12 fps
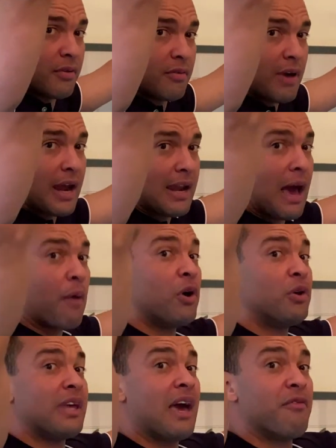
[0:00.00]
Right? Now I
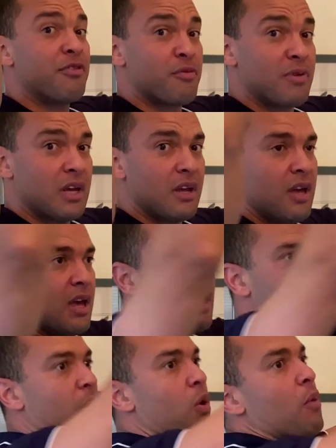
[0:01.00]
only have 3.
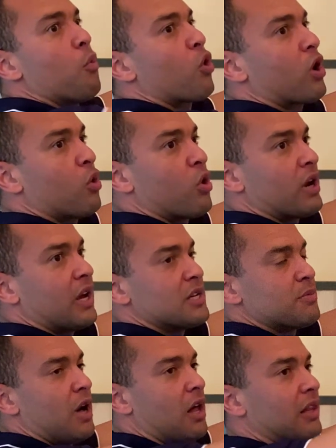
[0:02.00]
If I want more core
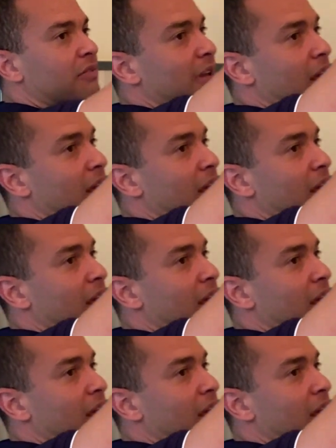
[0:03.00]
engagement, I'll lift